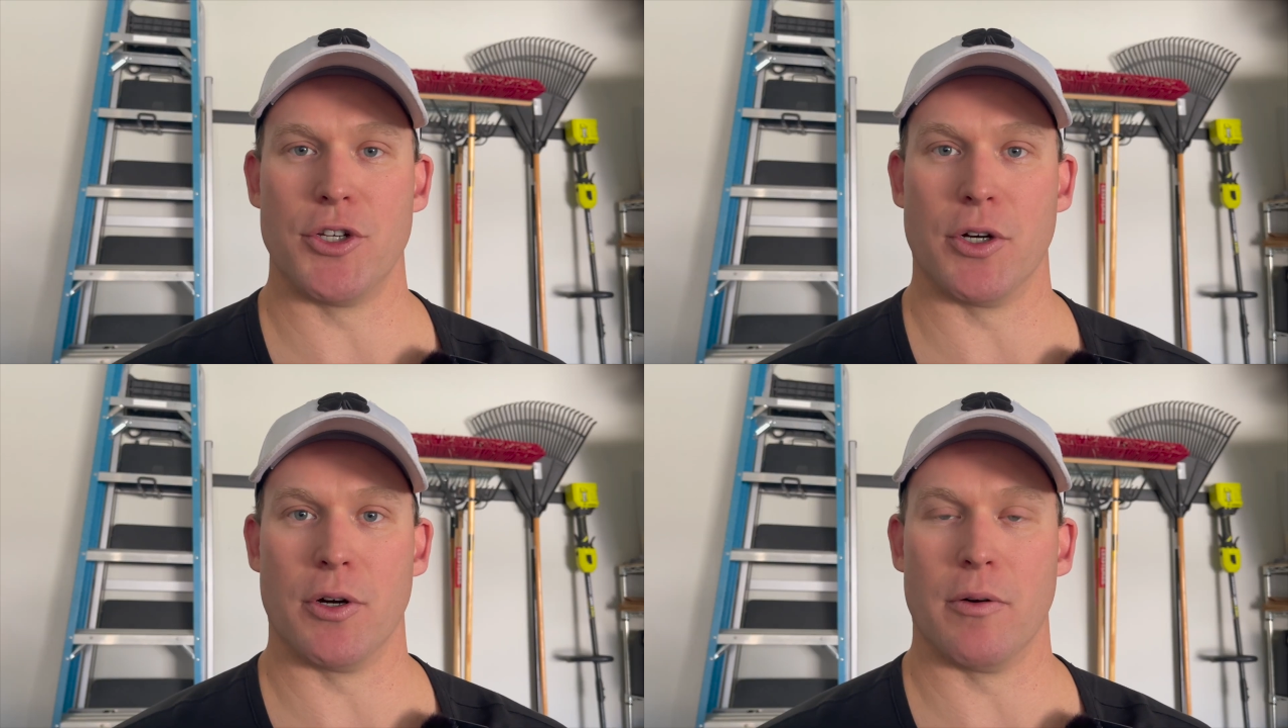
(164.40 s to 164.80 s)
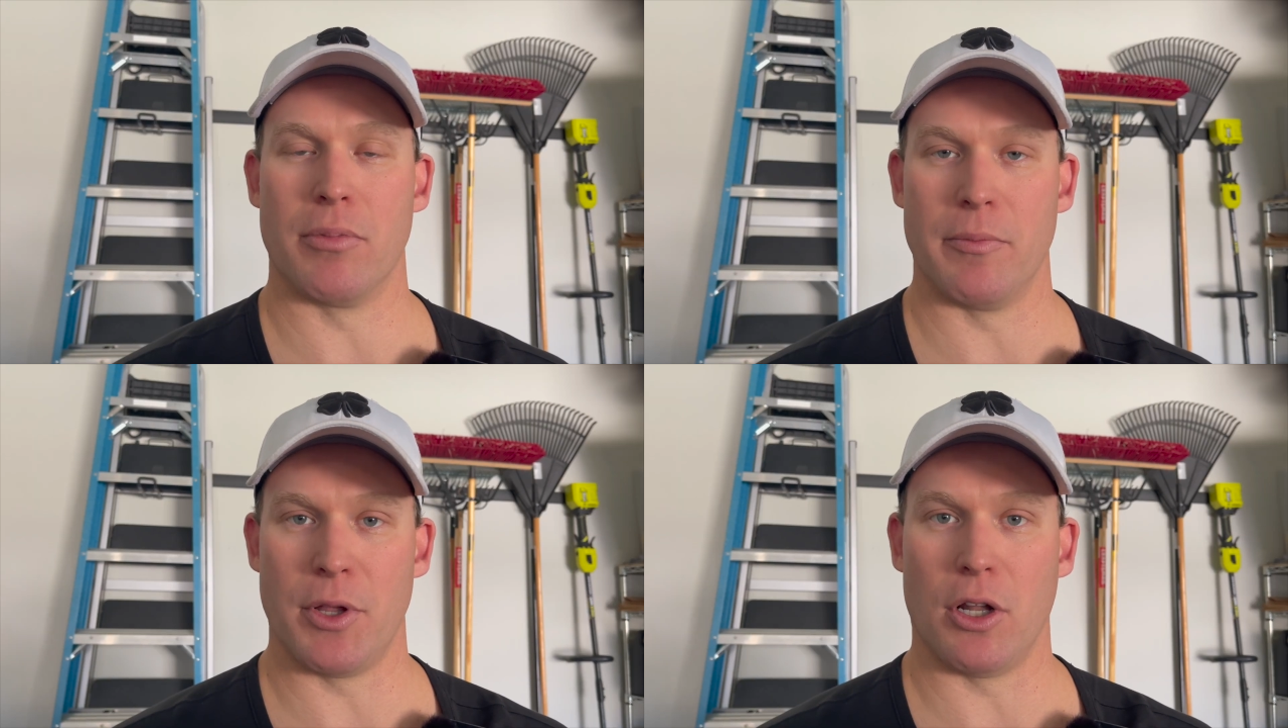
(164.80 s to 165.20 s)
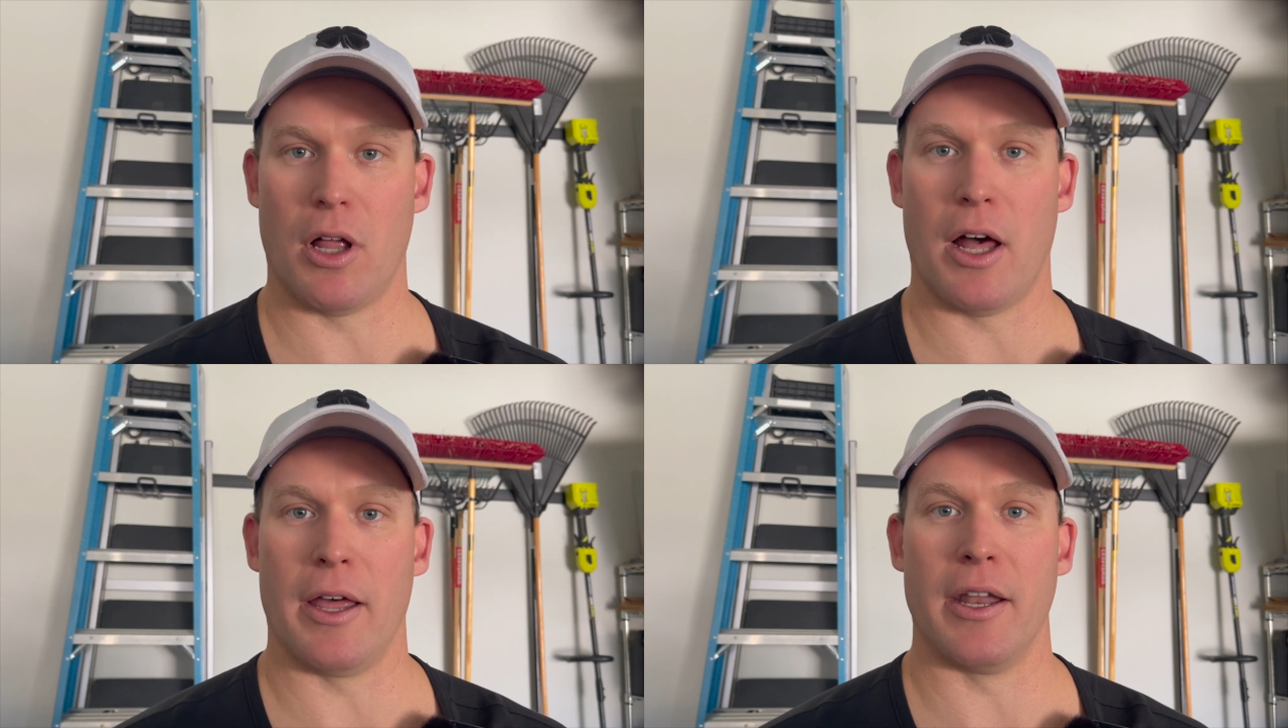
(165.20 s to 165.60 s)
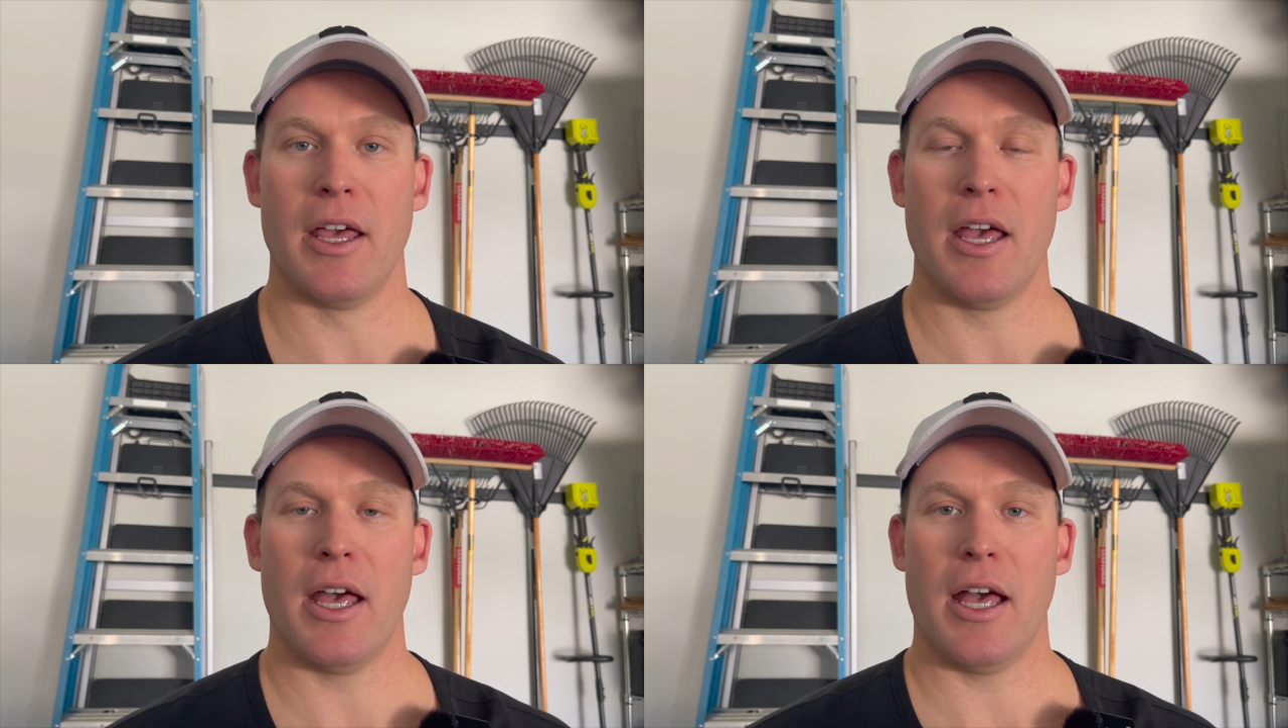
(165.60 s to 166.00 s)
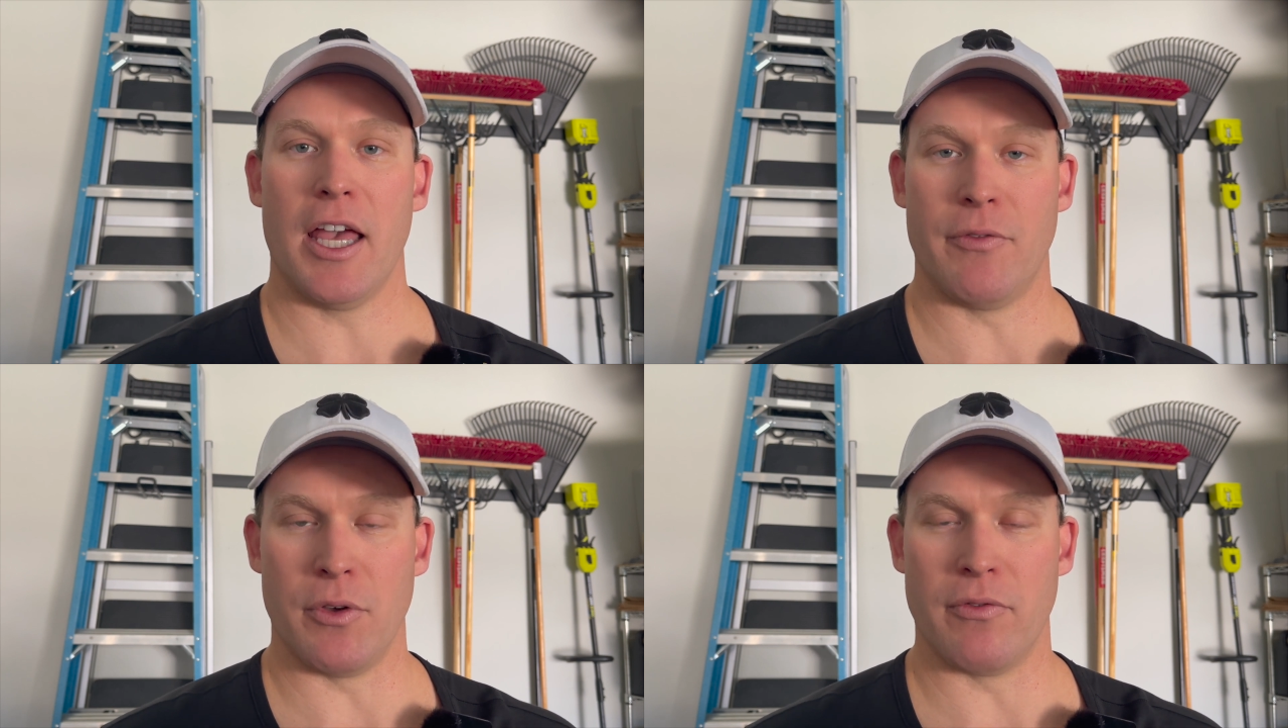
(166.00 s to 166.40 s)
your Bermuda lawn
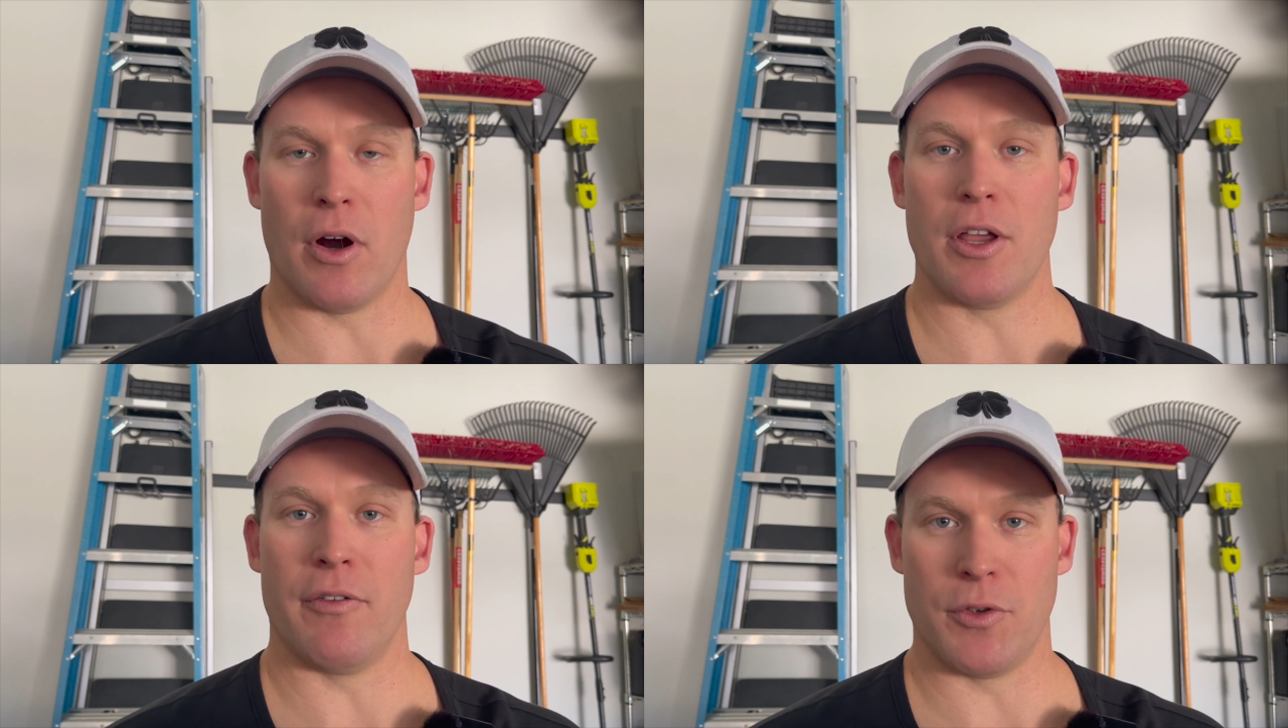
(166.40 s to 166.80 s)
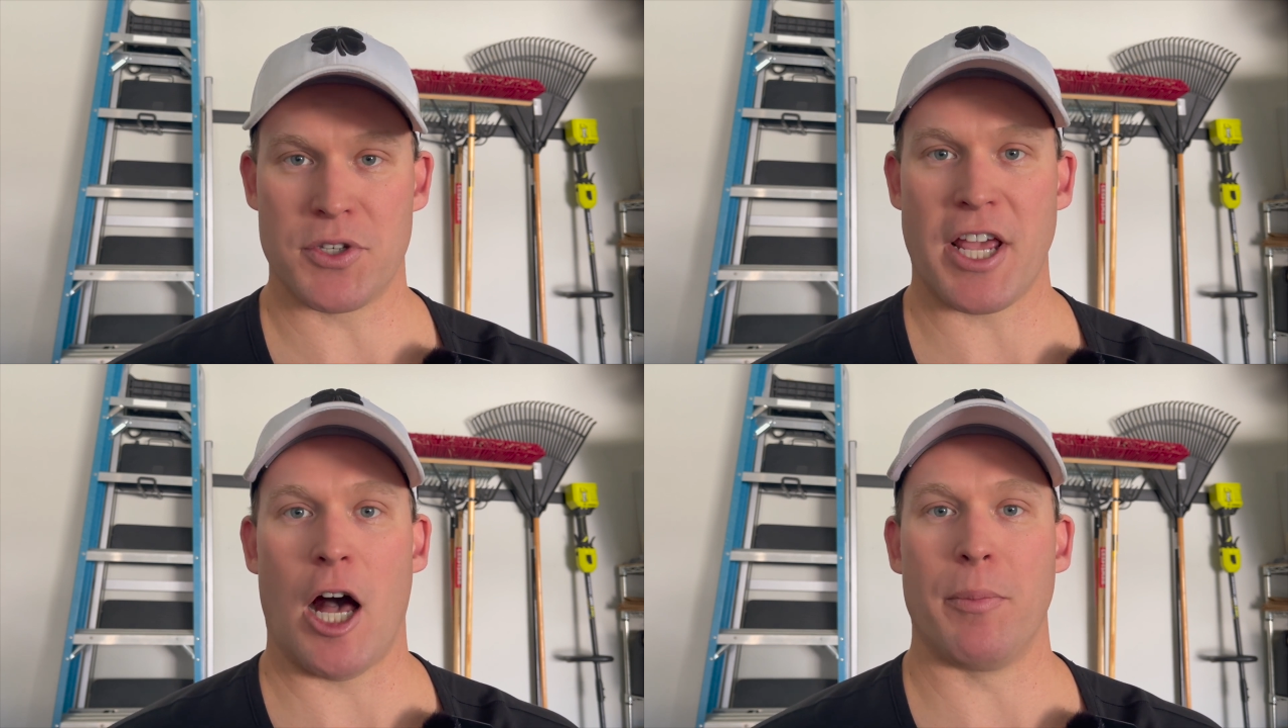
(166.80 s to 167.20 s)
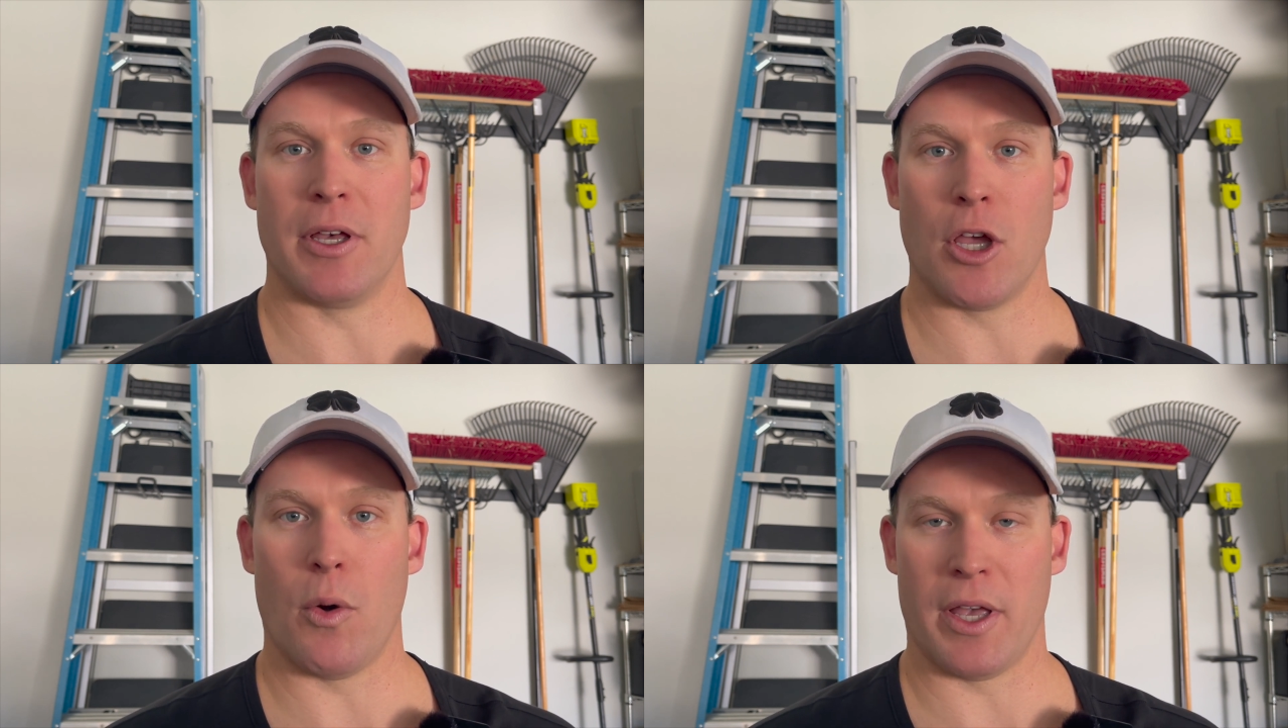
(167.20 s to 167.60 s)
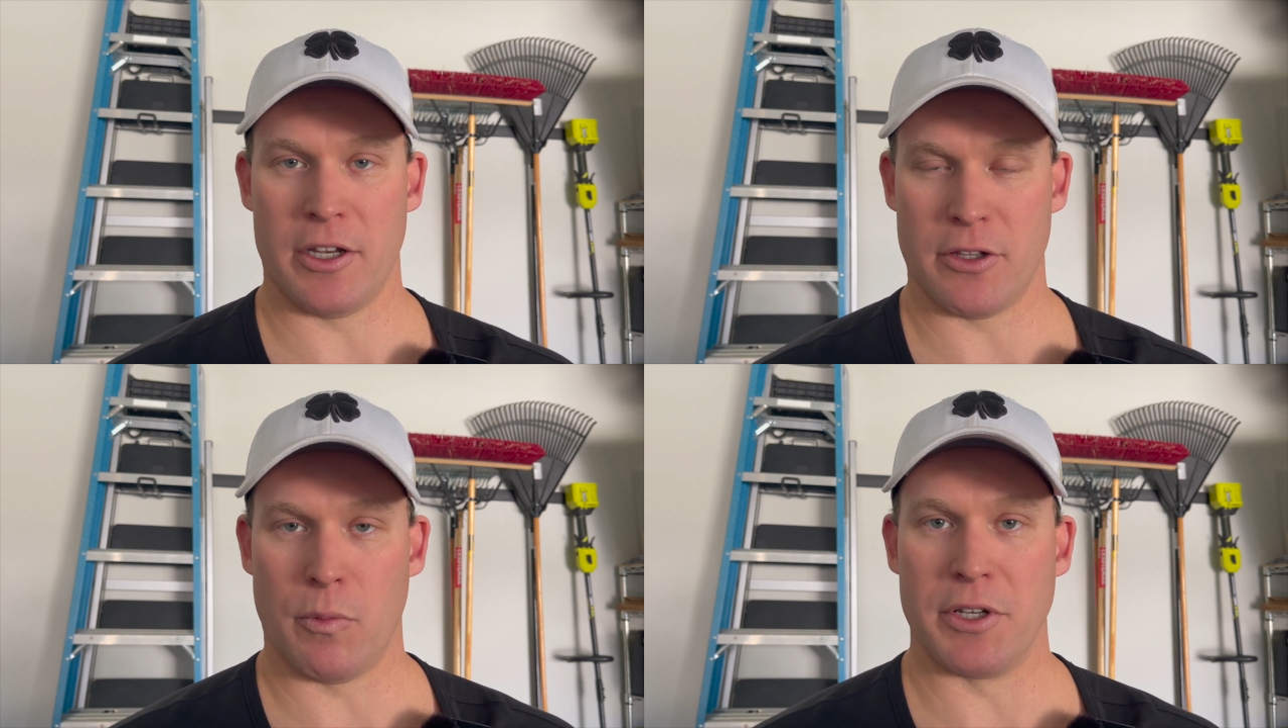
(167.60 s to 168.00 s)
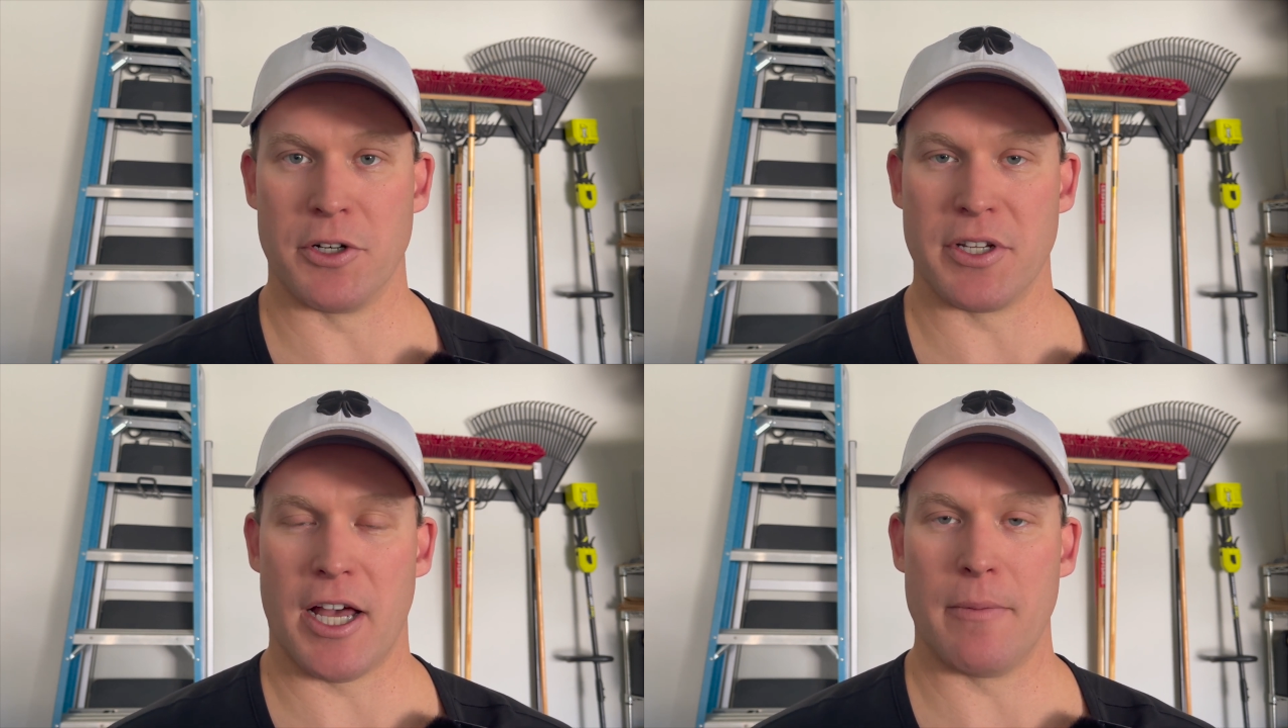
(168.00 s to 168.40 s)
if you scalp it going into the
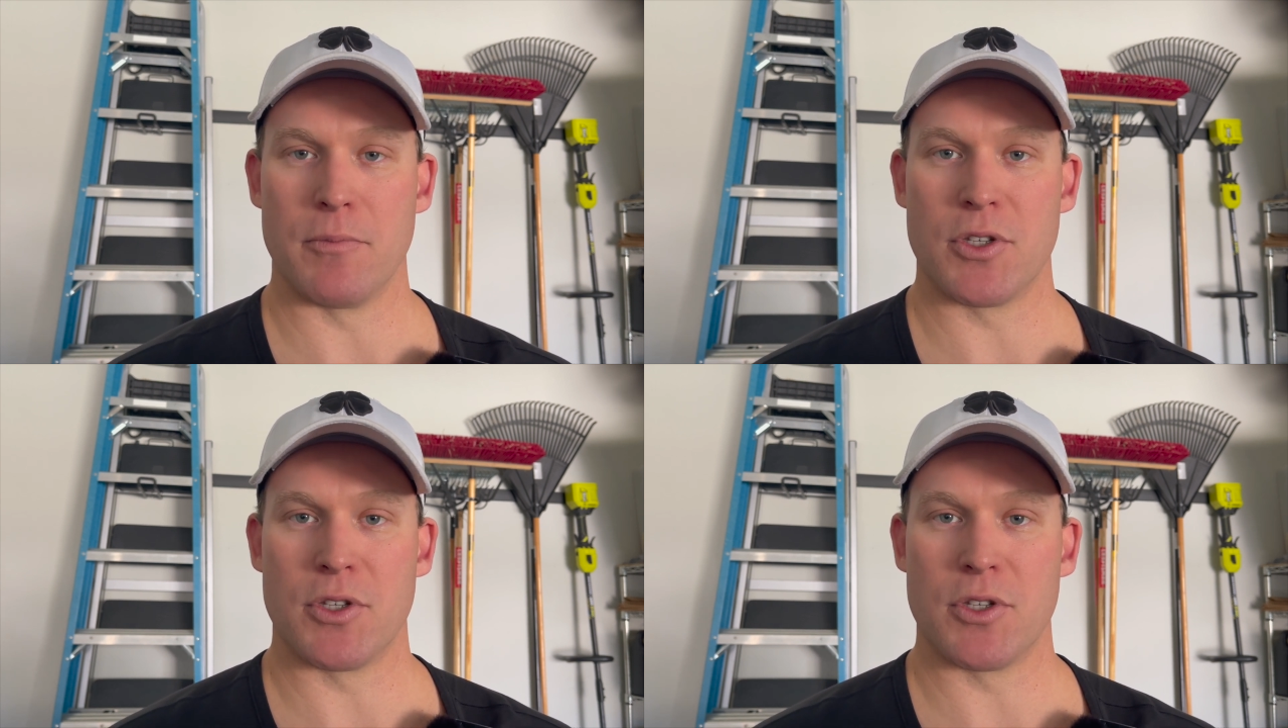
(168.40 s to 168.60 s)
winter time.